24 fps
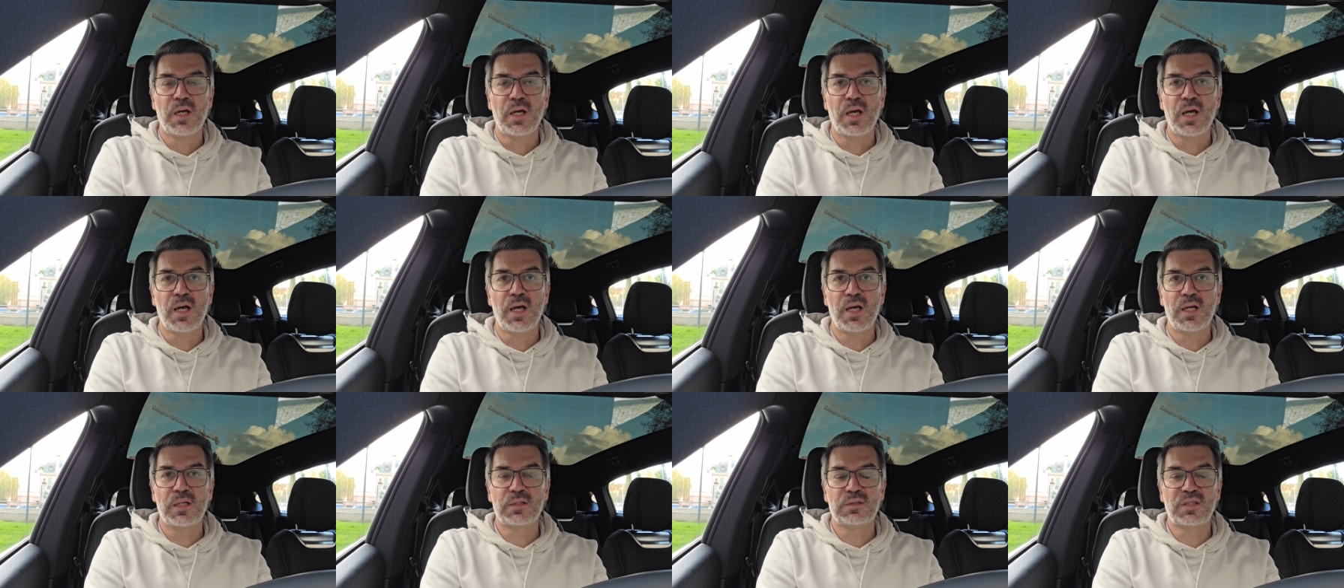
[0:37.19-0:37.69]

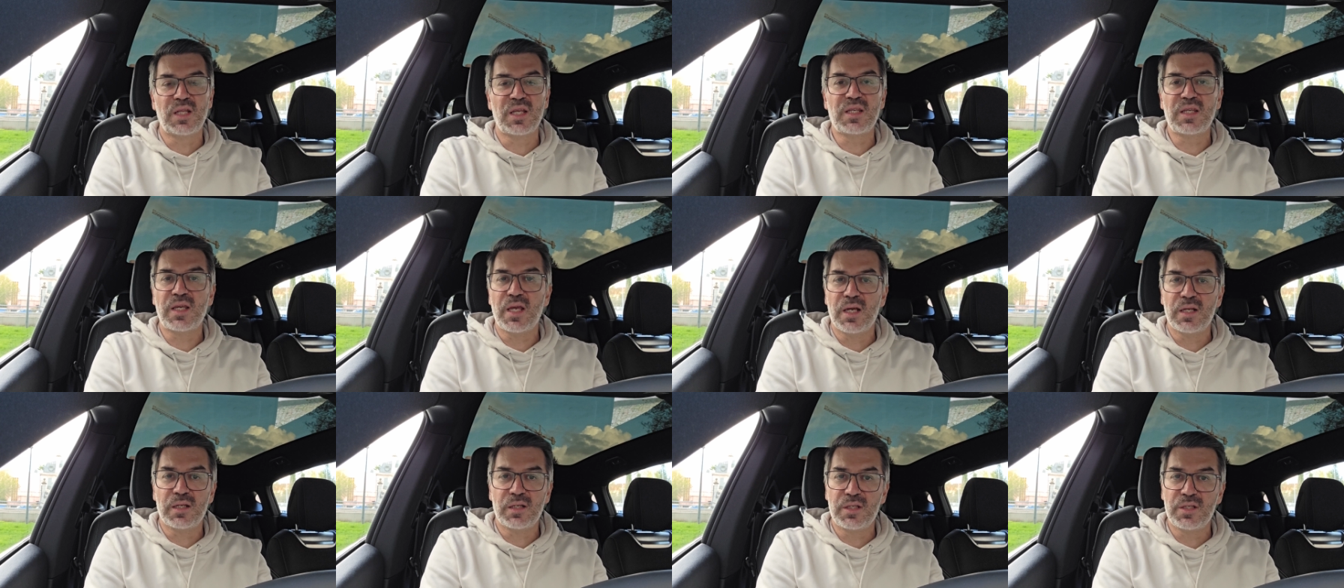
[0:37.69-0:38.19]
and they
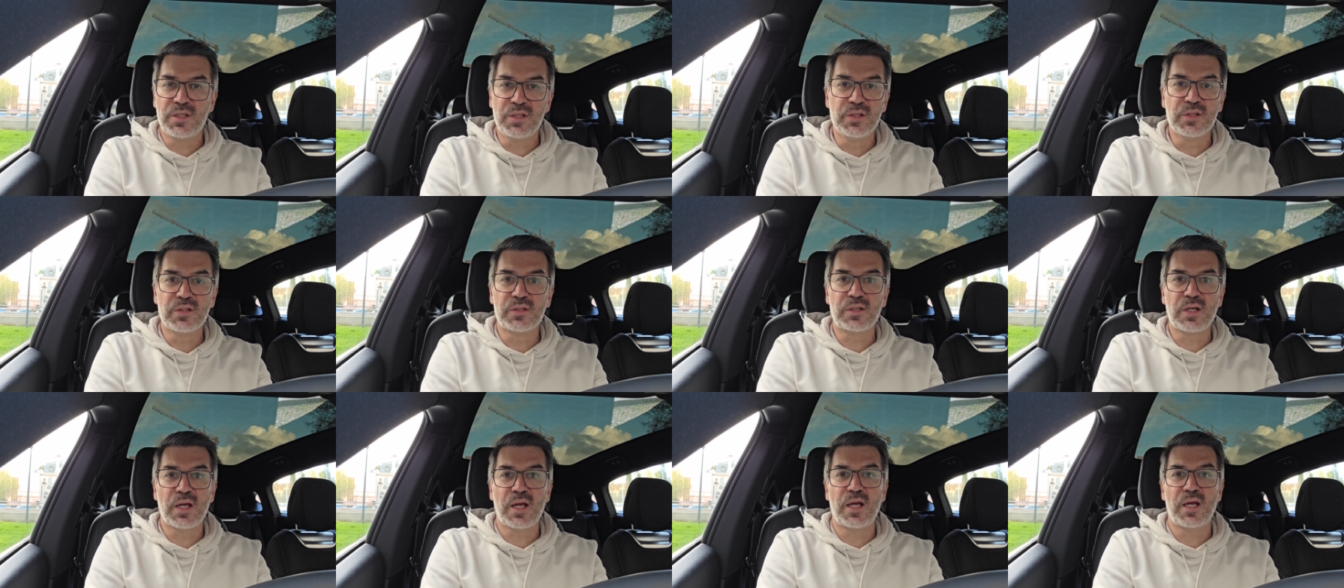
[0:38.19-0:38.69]
can
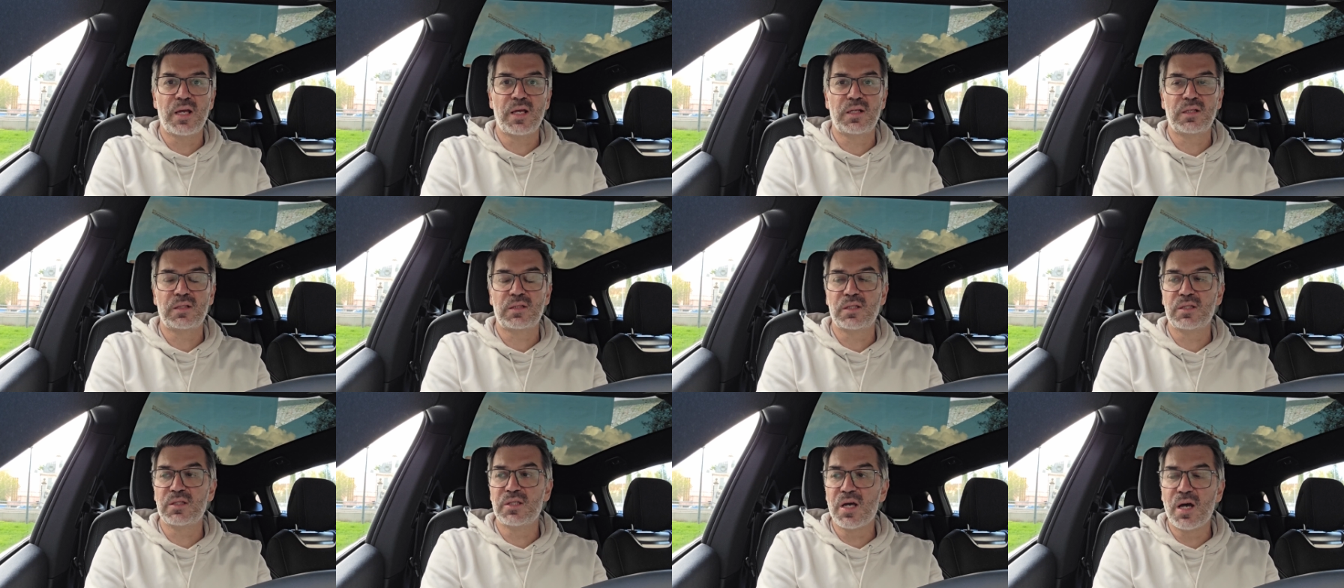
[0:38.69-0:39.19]
hear
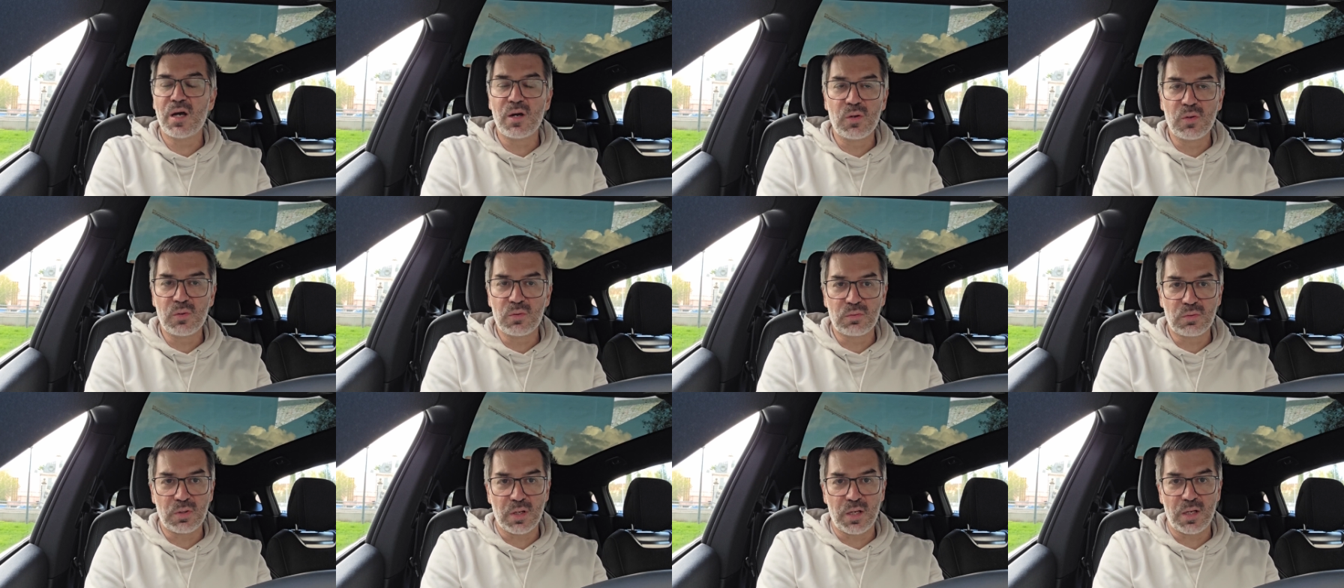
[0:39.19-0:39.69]
and
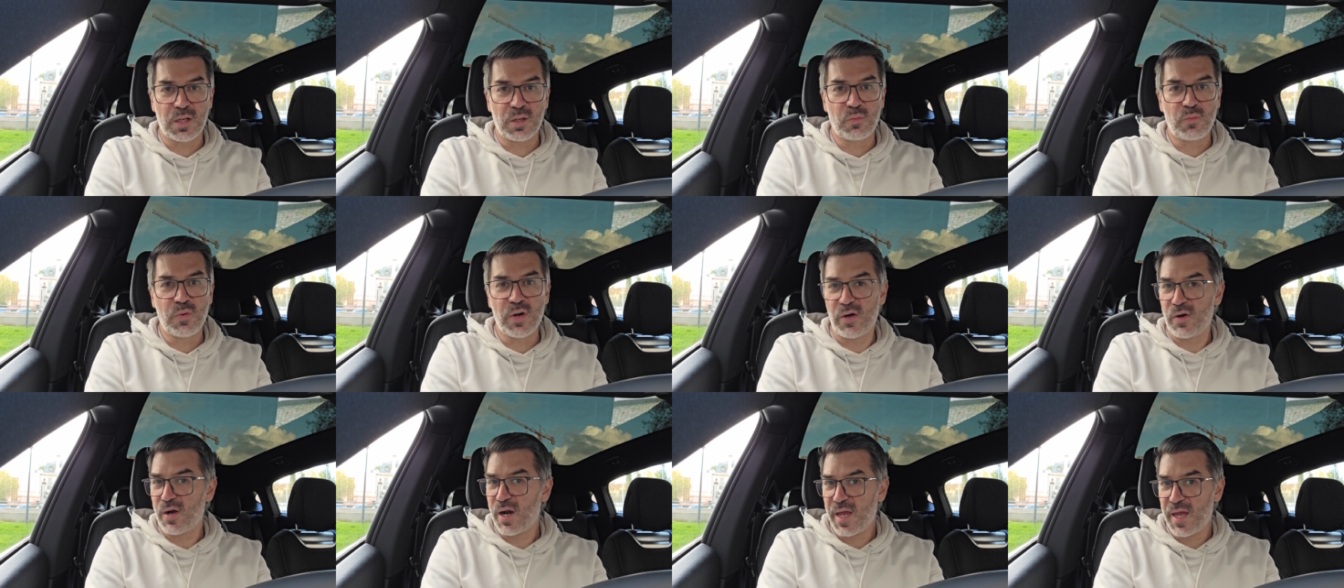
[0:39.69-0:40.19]
know uh,
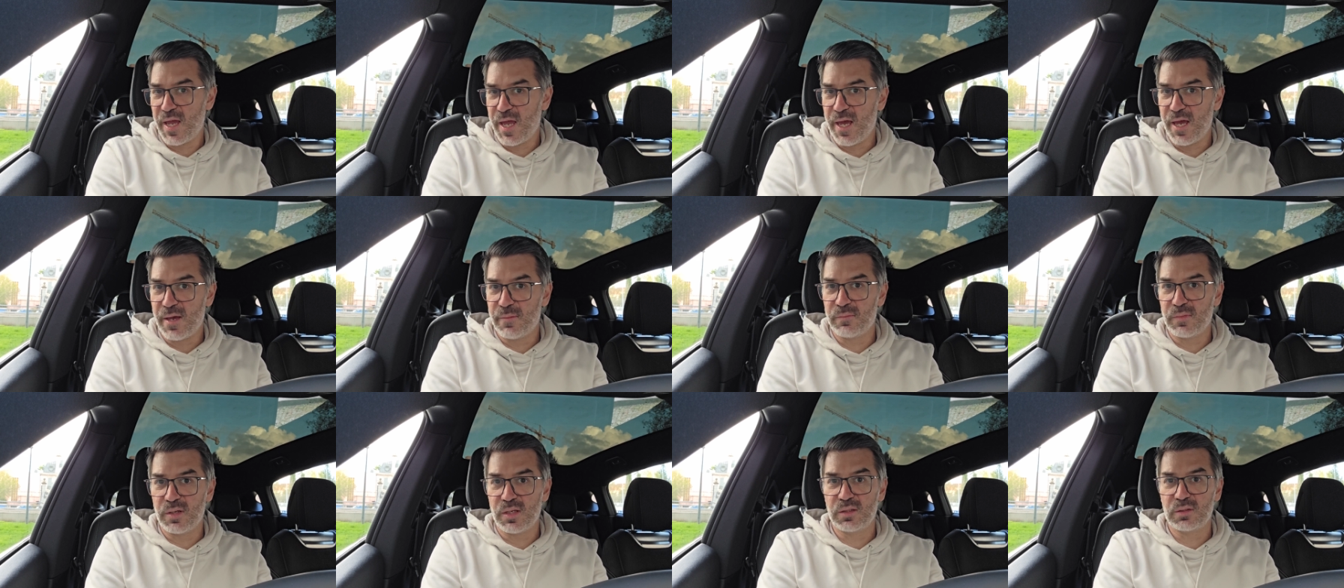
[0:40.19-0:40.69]
where I
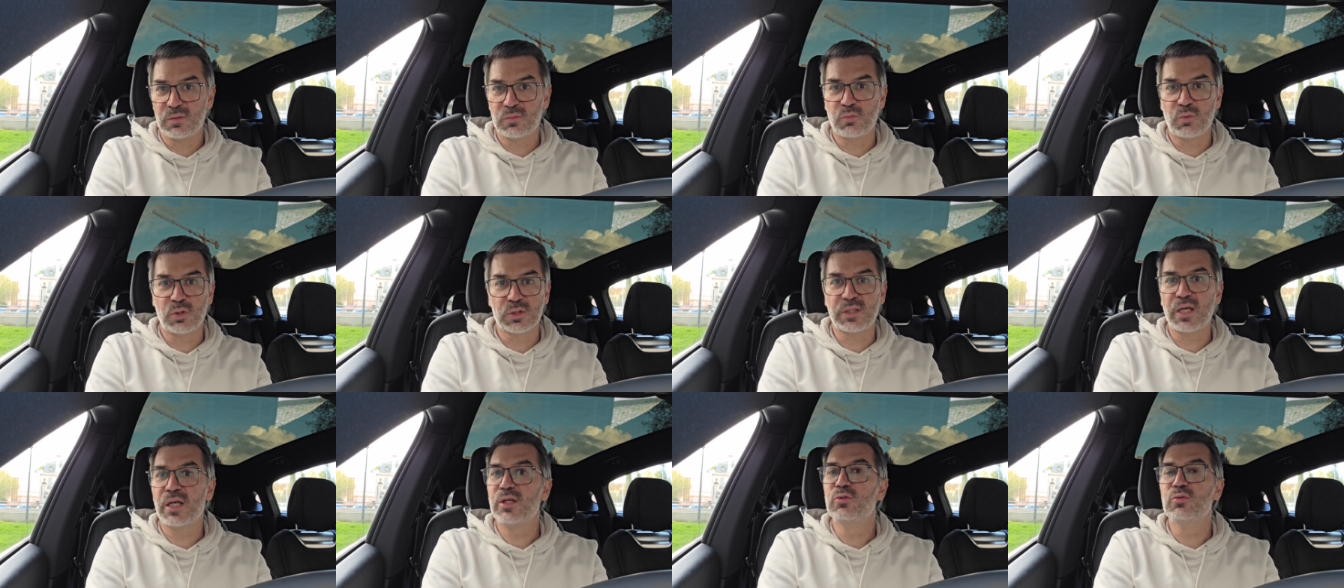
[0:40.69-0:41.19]
am and
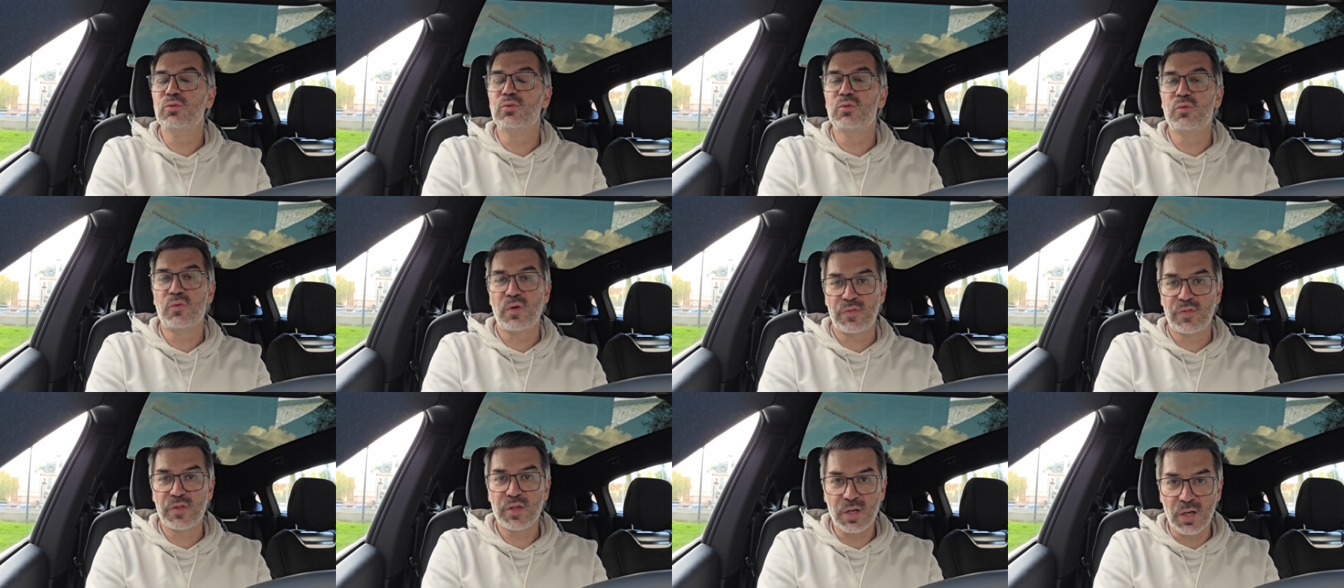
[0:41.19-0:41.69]
what I do
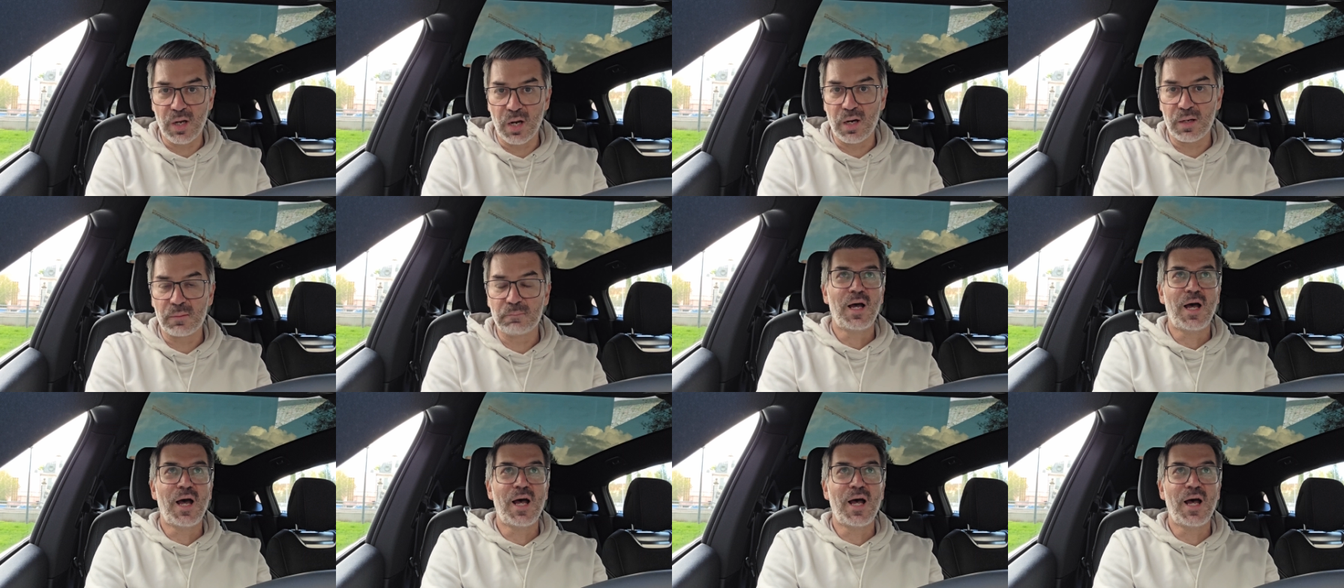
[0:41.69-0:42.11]
with the car.